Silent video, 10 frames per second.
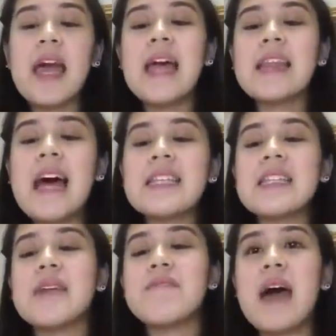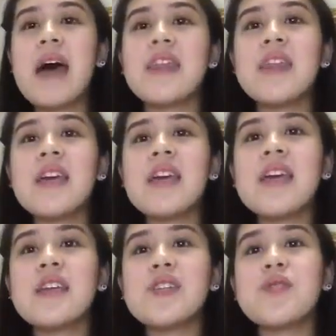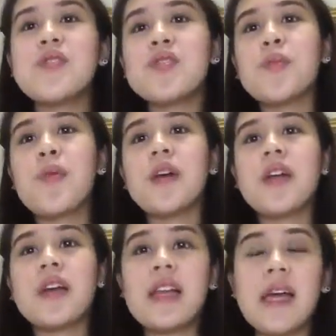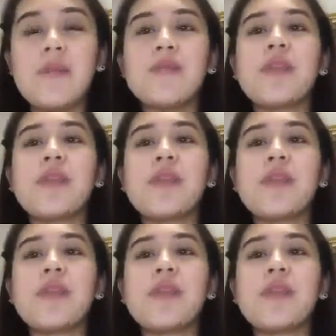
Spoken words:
And lastly, math is used to support our claim.